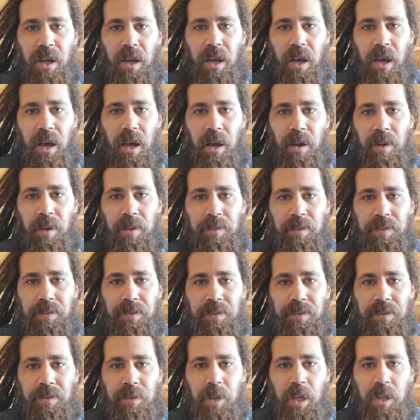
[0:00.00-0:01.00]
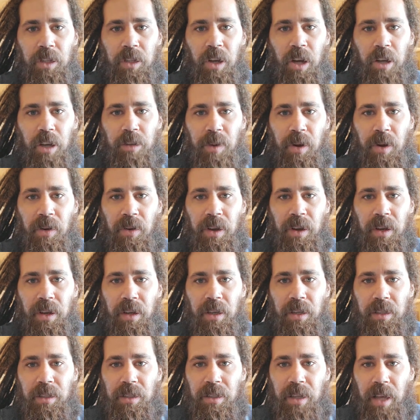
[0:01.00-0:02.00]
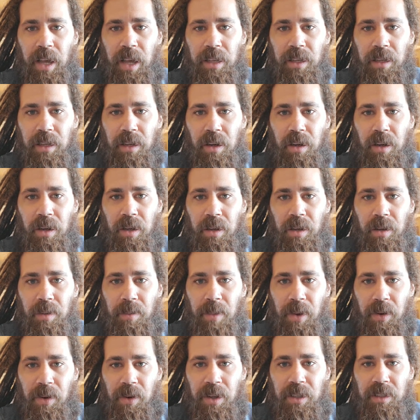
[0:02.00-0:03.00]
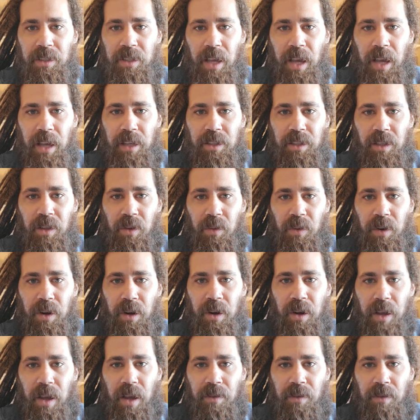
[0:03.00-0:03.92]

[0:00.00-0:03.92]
Hey Josh, my rig sags in the rear.